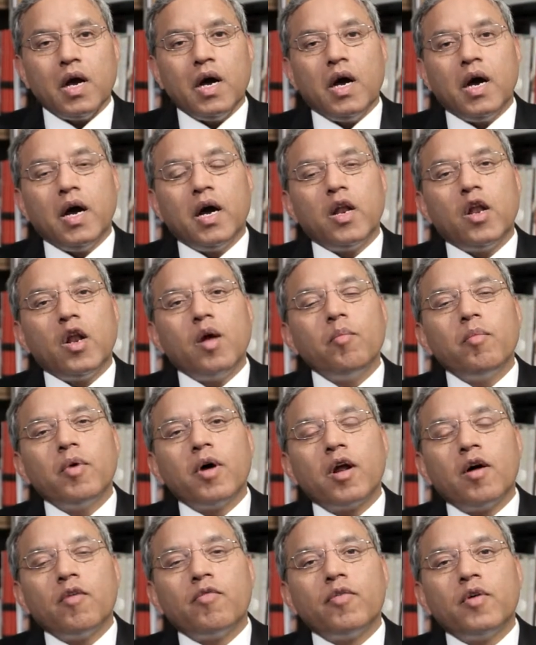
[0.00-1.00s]

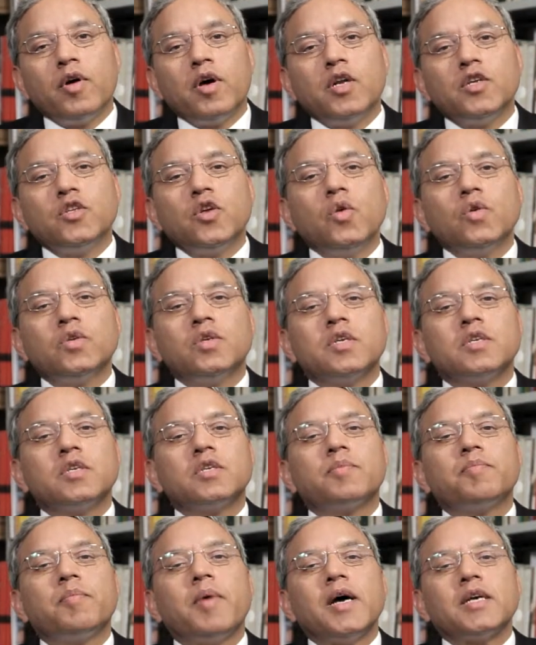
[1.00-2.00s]
number of
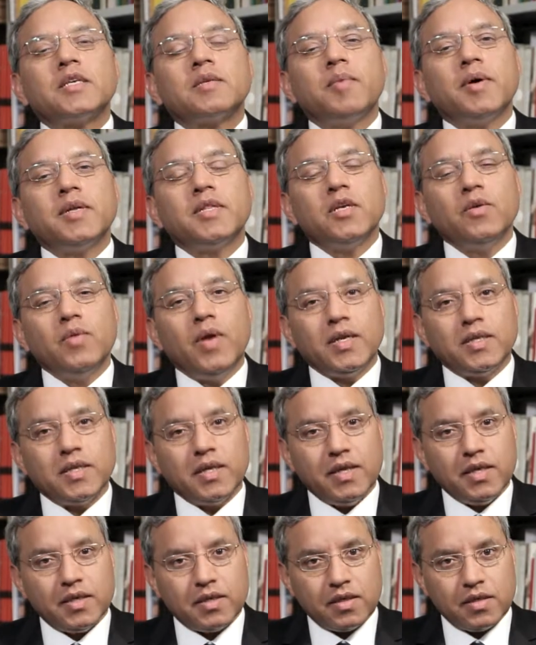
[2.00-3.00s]
resolutions passed by the
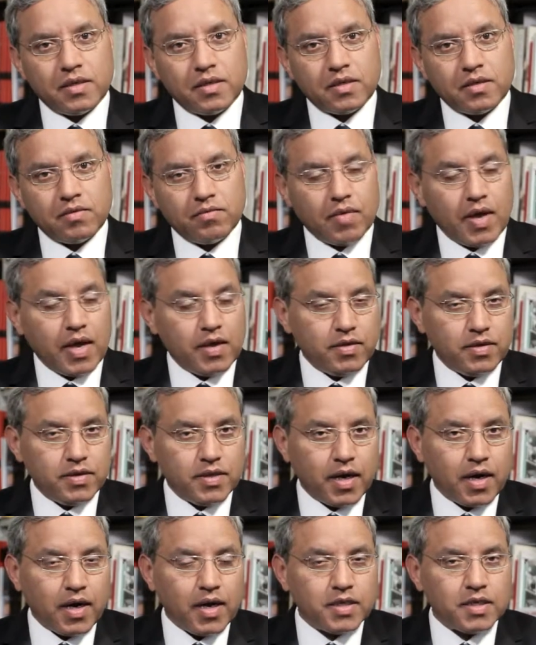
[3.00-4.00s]
United Nations, either
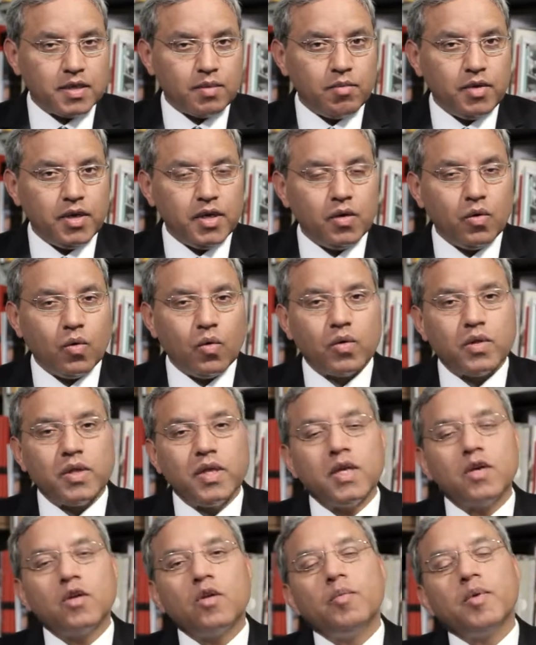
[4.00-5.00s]
General Assembly or
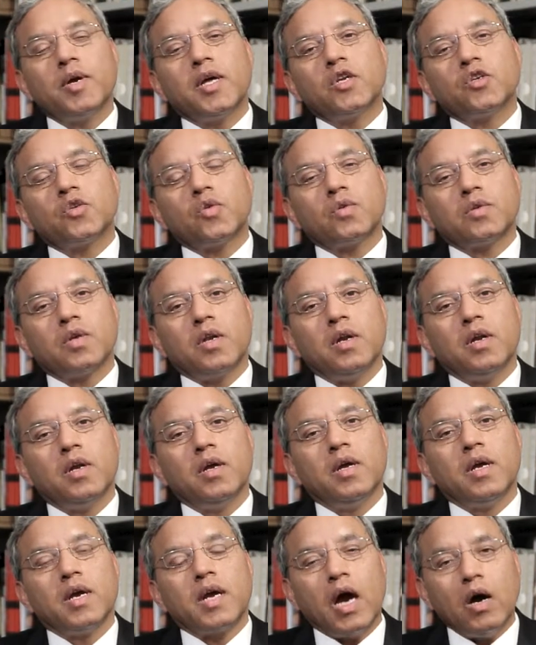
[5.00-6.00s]
the Economic and Social
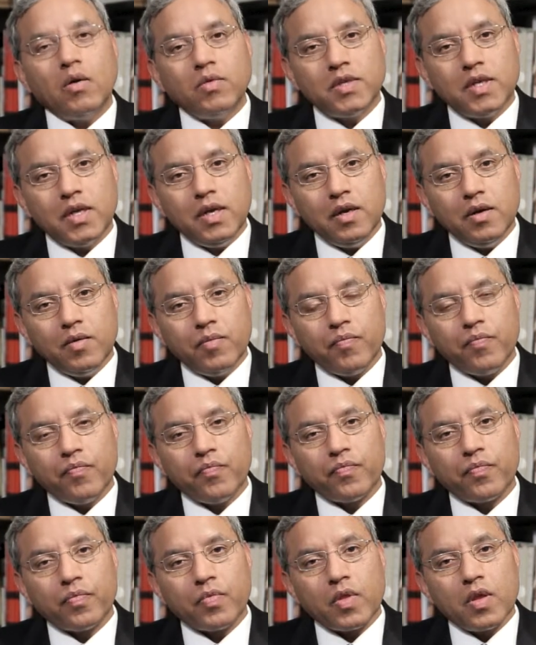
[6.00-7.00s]
Council.
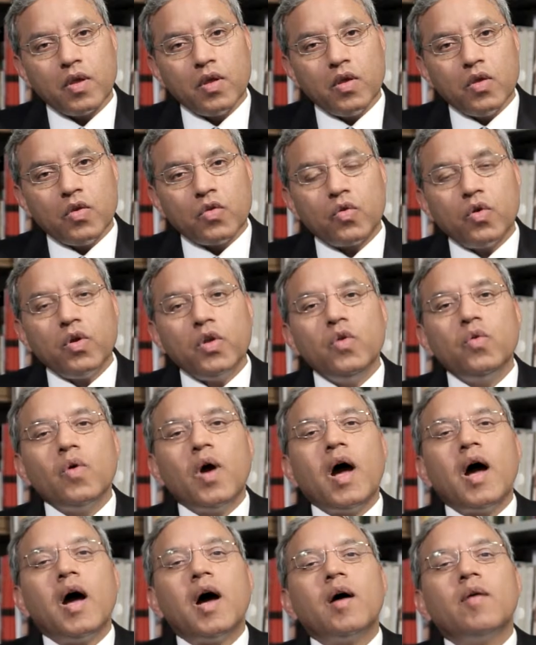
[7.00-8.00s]
So,
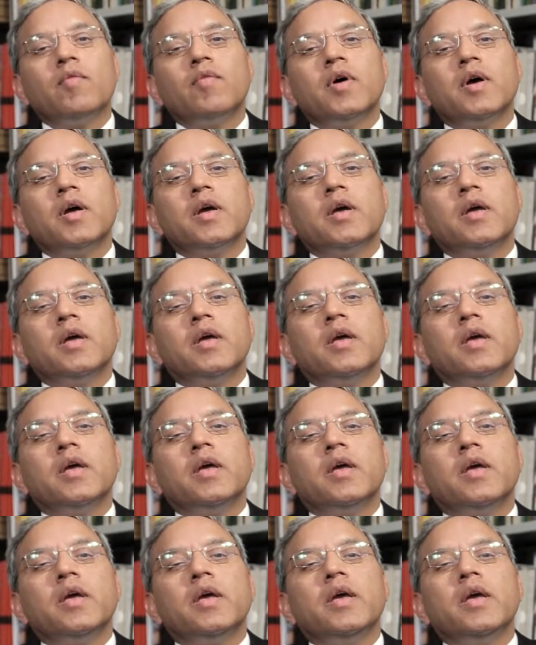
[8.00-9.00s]
you have
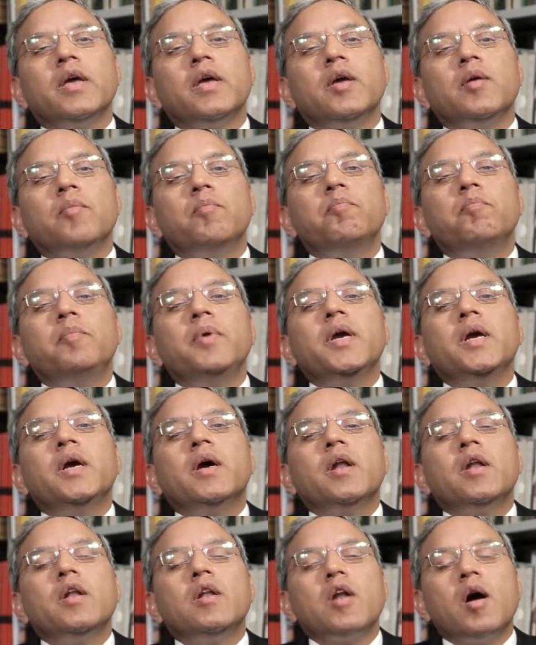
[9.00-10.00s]
a
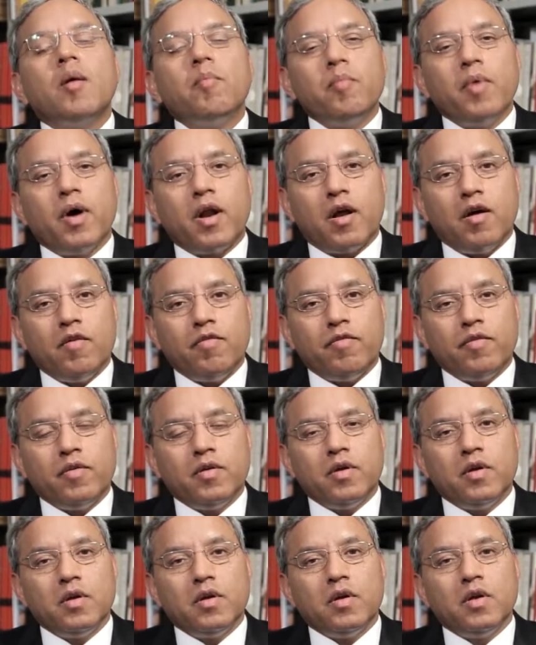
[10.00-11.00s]
big number of
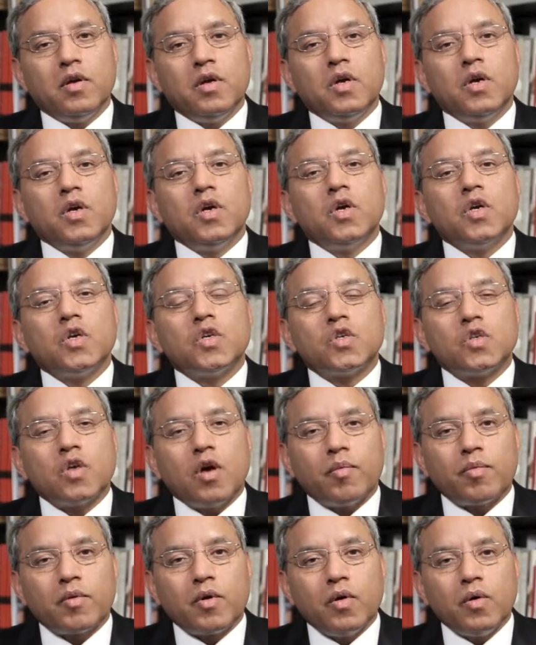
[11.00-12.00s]

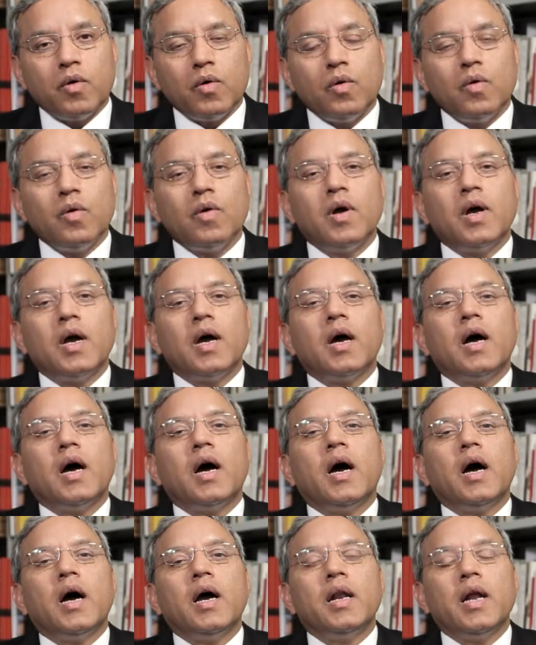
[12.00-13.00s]
soft law
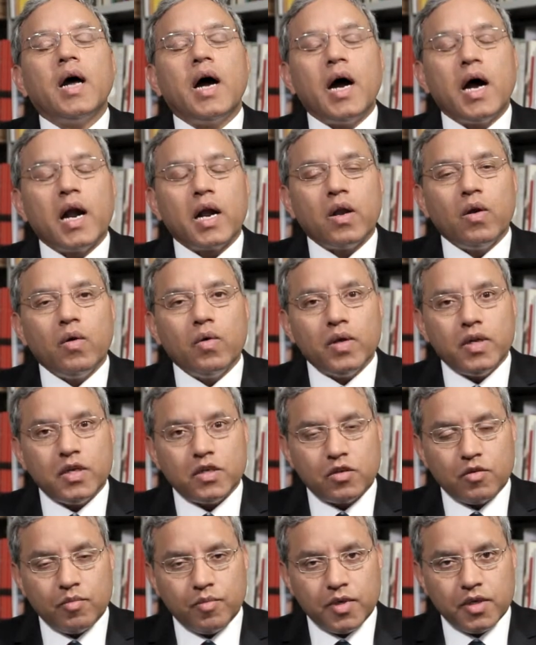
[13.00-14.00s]
and hard law
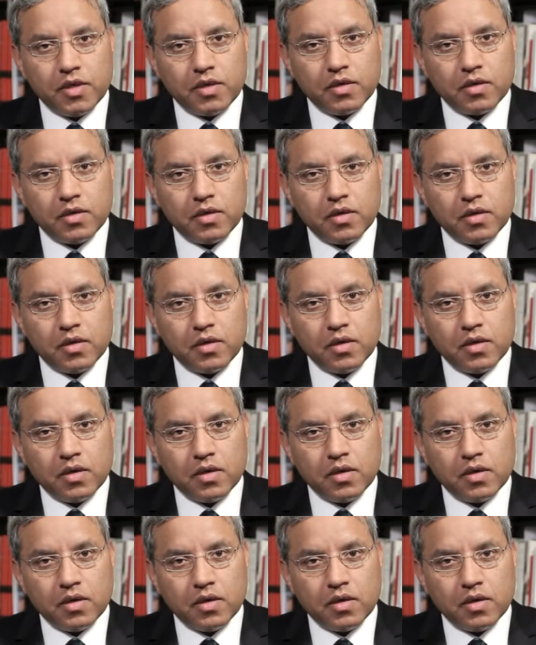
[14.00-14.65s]
instruments.